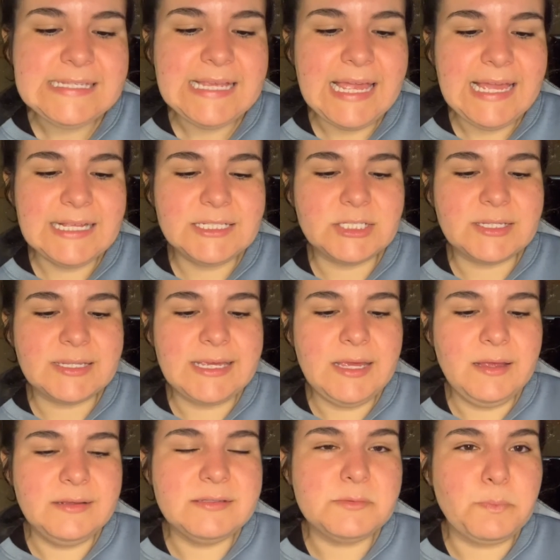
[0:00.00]
like
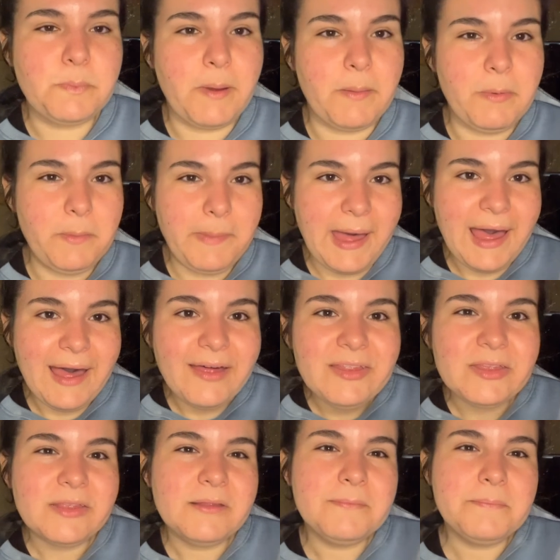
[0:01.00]
kids' bubble
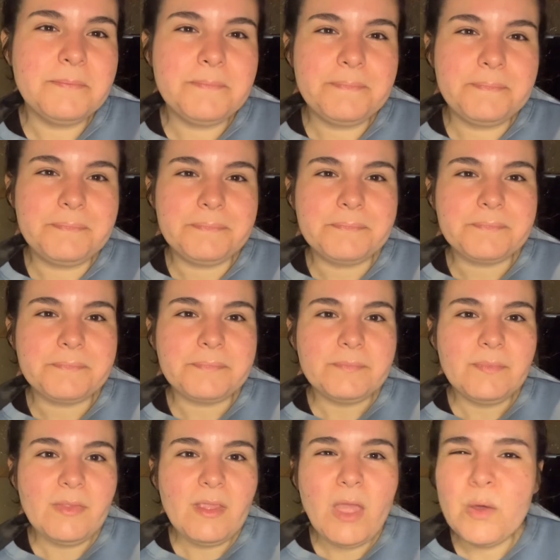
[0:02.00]
bath
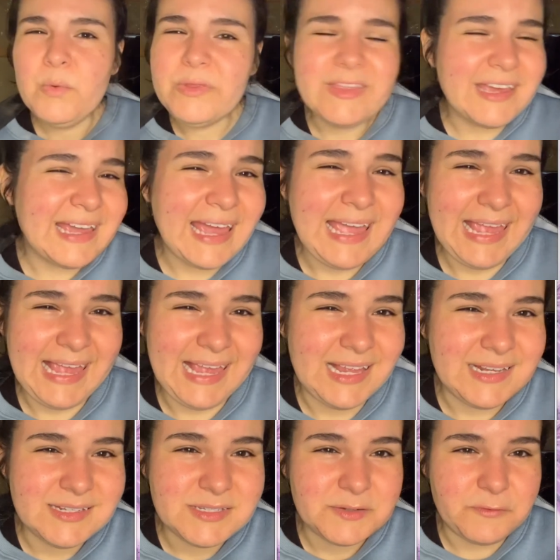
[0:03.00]
with like a
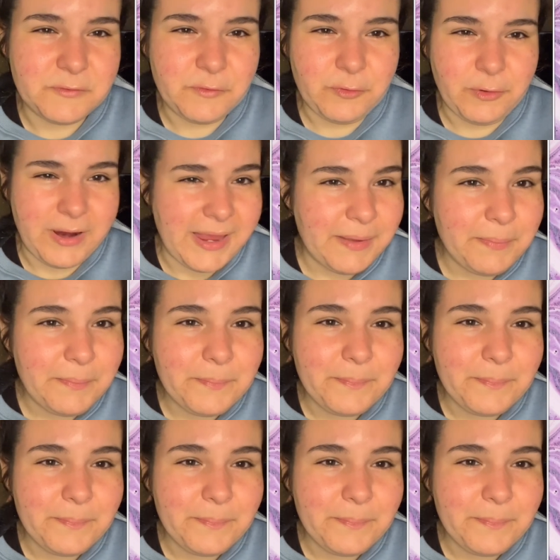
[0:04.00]
hint of grape.